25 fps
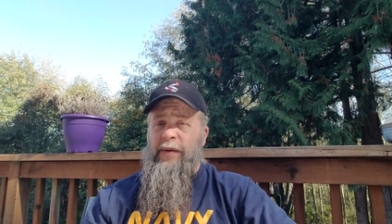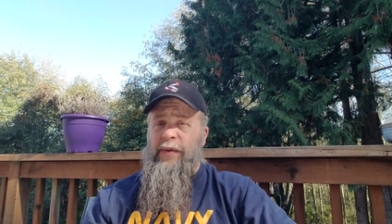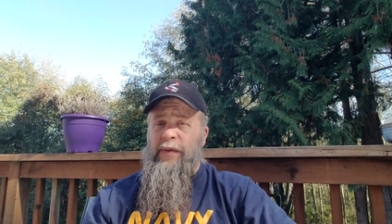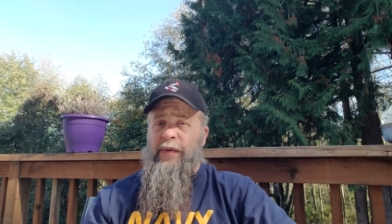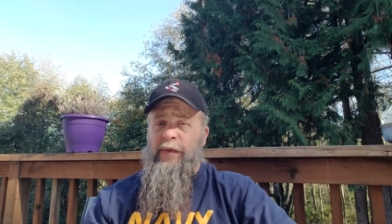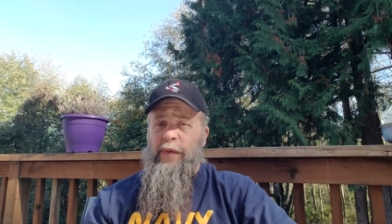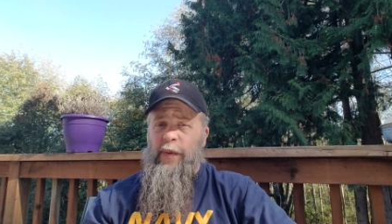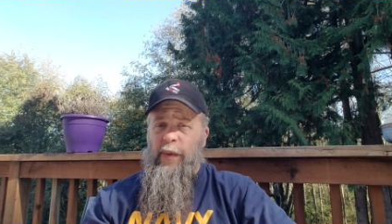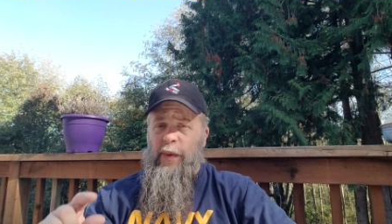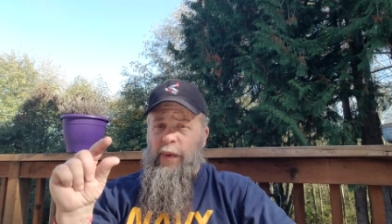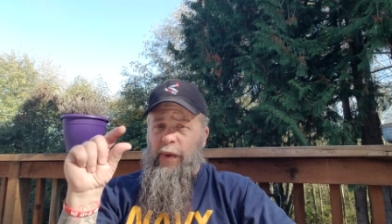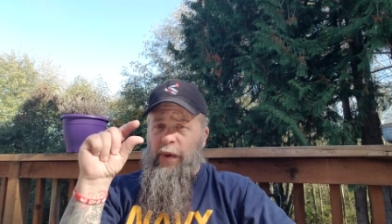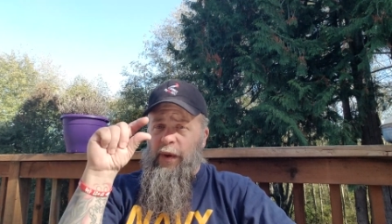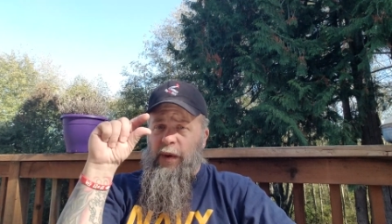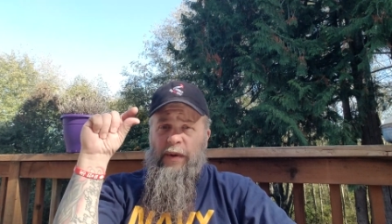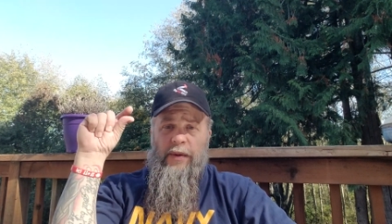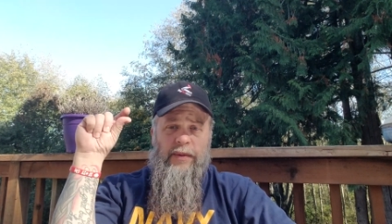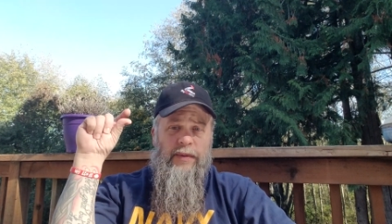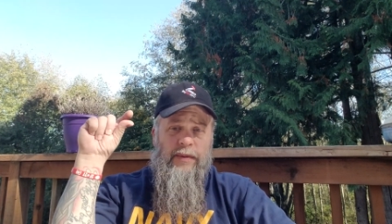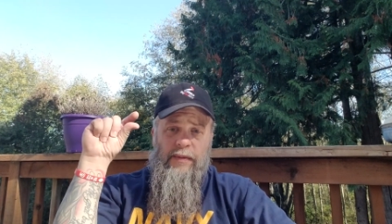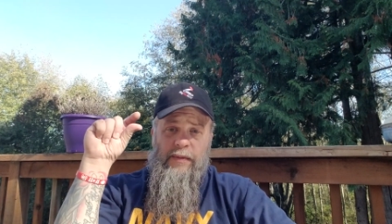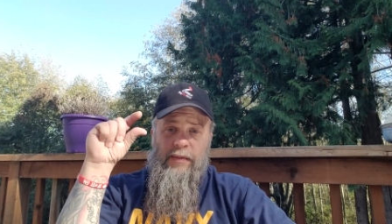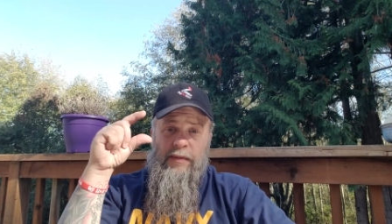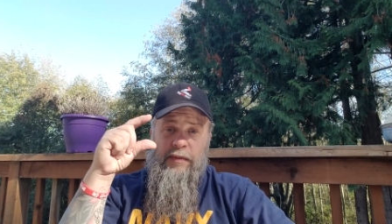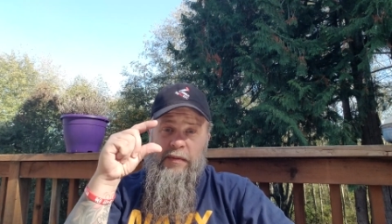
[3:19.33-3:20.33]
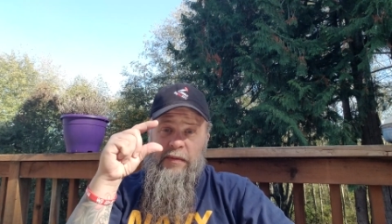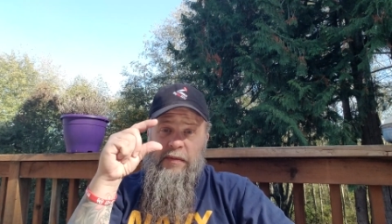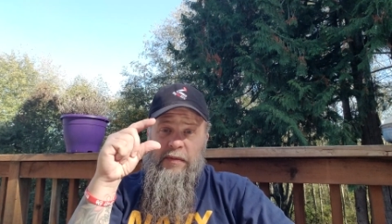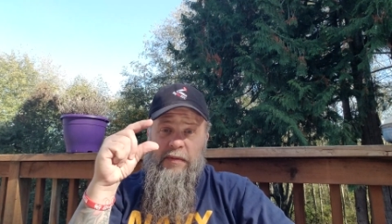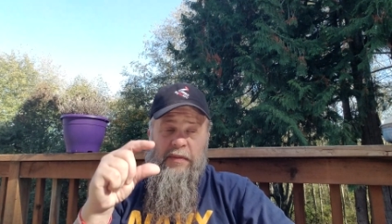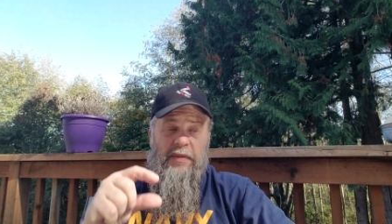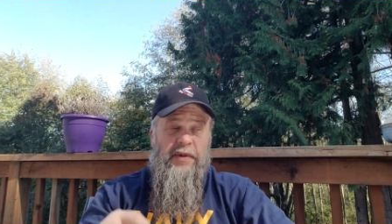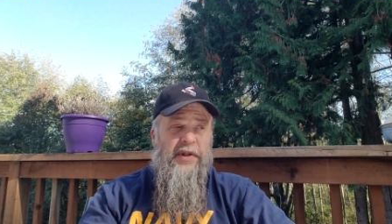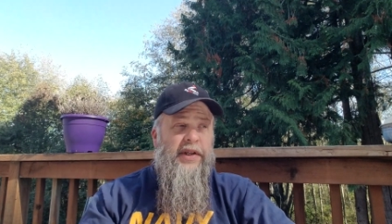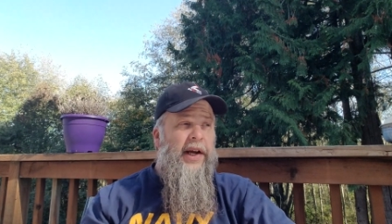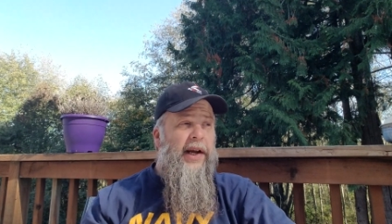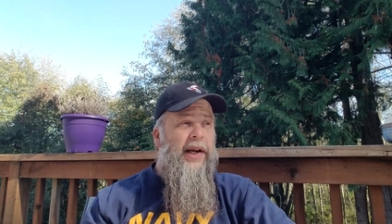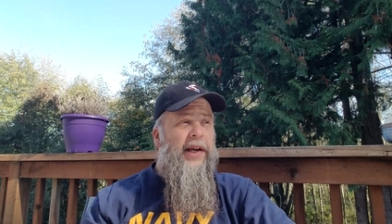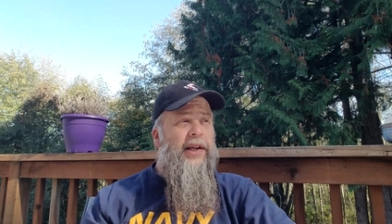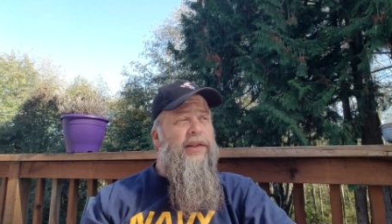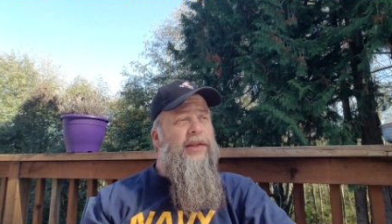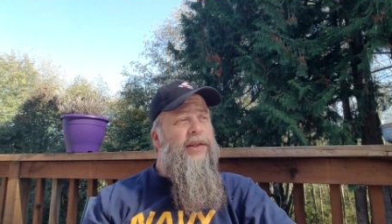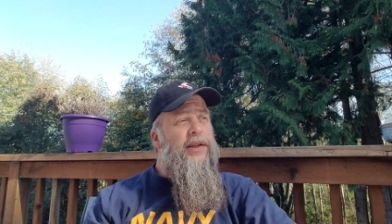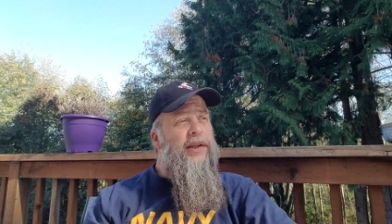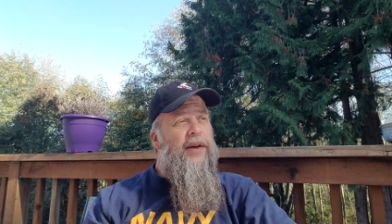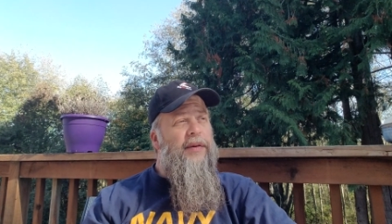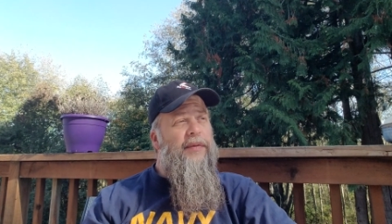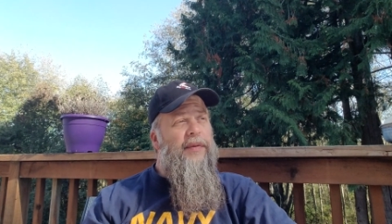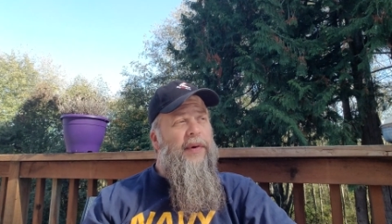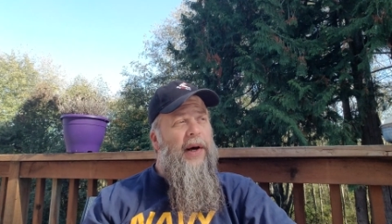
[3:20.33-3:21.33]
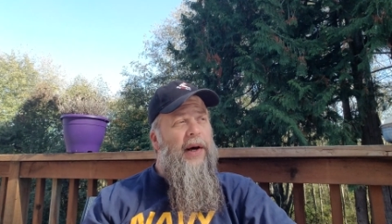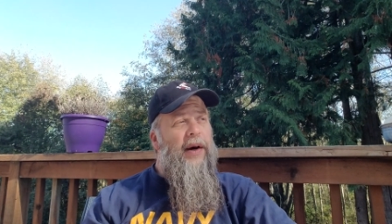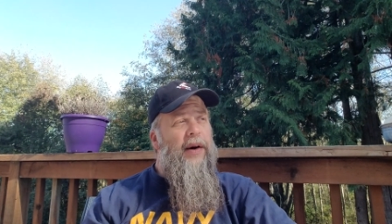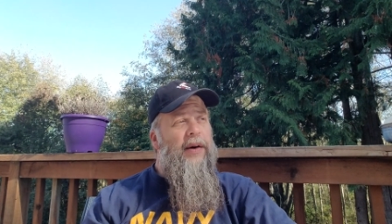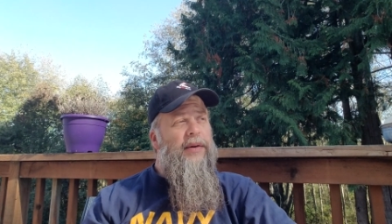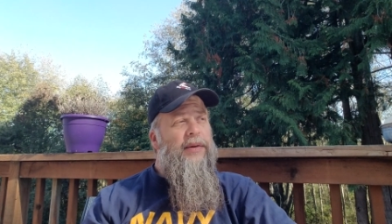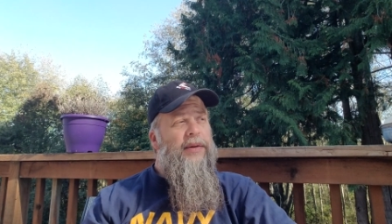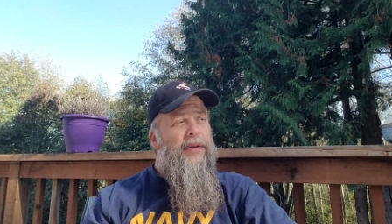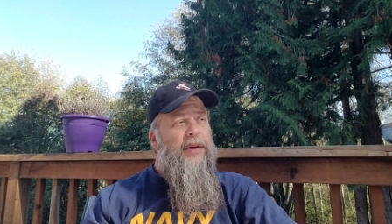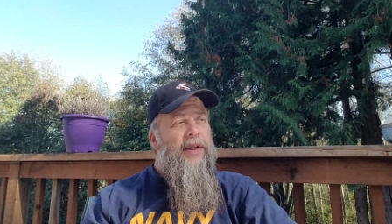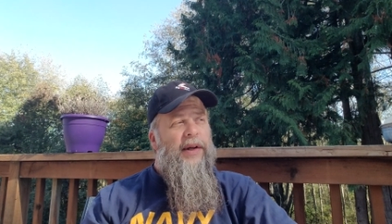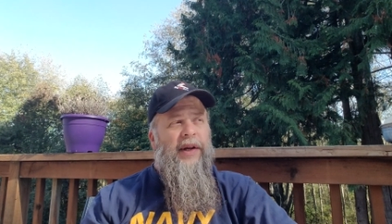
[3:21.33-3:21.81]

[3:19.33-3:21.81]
for checking stuff out.